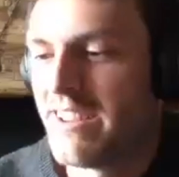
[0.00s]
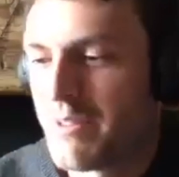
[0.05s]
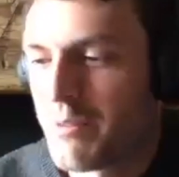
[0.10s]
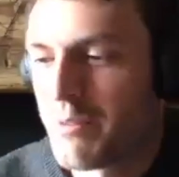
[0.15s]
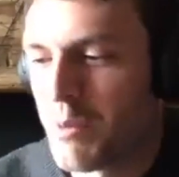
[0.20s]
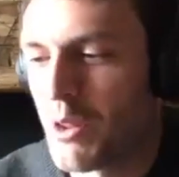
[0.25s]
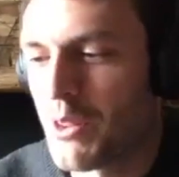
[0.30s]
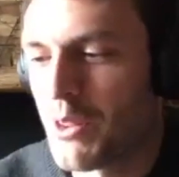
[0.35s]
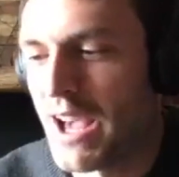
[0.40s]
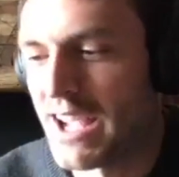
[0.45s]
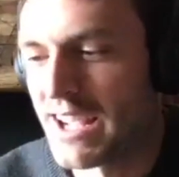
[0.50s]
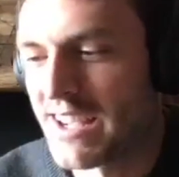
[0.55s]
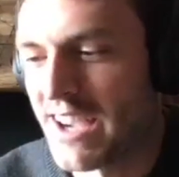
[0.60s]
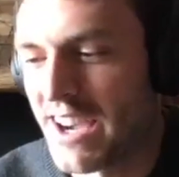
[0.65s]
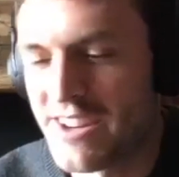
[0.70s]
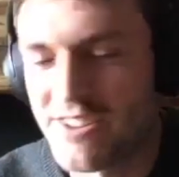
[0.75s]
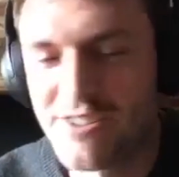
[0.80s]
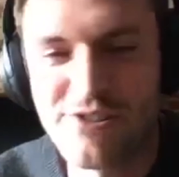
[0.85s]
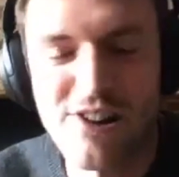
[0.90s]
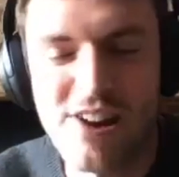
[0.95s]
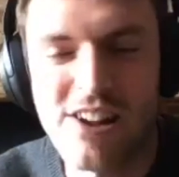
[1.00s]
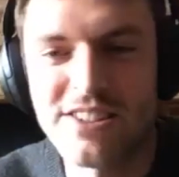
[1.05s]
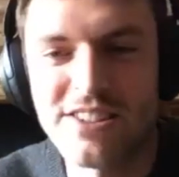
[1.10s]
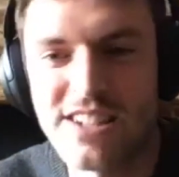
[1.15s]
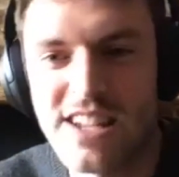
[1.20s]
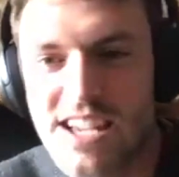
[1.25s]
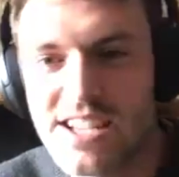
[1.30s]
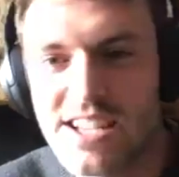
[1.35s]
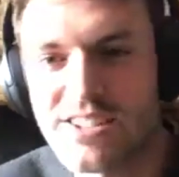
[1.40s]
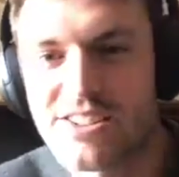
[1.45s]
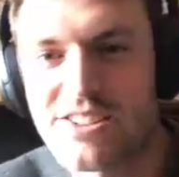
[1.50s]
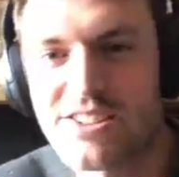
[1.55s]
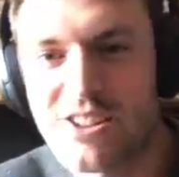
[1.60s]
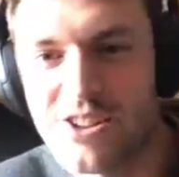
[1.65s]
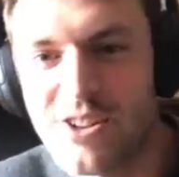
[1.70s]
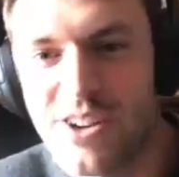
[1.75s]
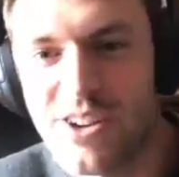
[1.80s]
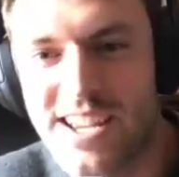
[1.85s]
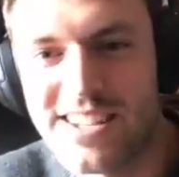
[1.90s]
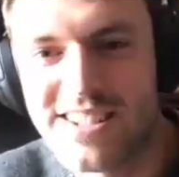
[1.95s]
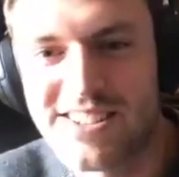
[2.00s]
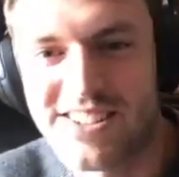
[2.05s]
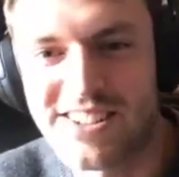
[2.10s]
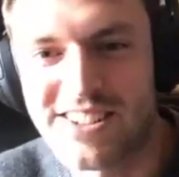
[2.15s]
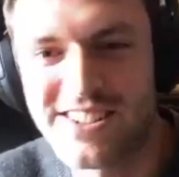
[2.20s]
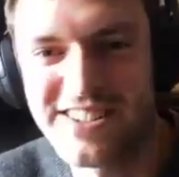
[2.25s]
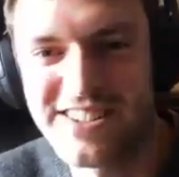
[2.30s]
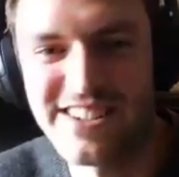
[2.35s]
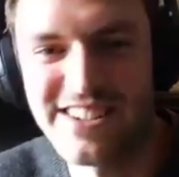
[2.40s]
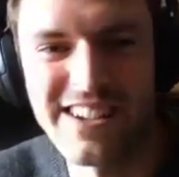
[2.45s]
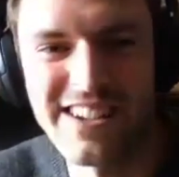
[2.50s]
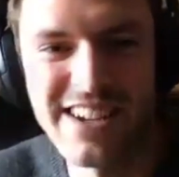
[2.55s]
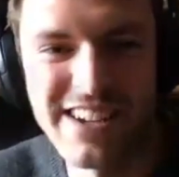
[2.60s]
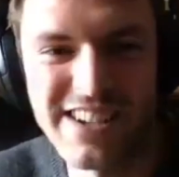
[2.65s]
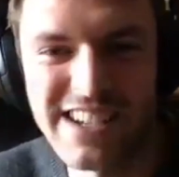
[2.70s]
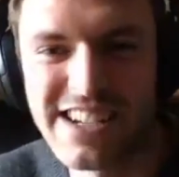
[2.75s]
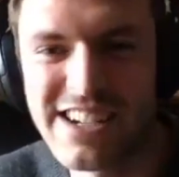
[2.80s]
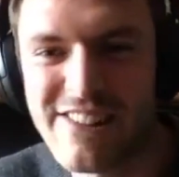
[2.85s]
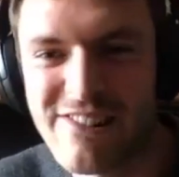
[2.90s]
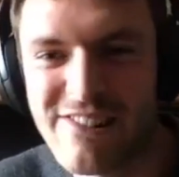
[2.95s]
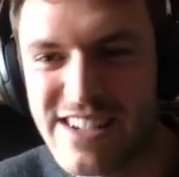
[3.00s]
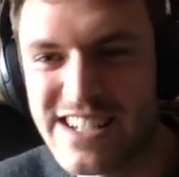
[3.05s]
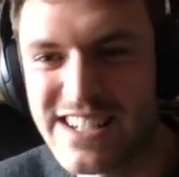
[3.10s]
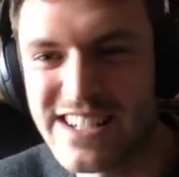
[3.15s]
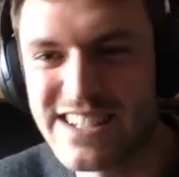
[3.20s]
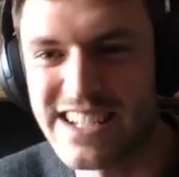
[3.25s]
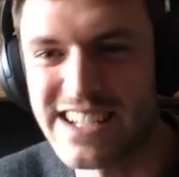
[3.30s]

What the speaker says: what that kind of translates to is just an increased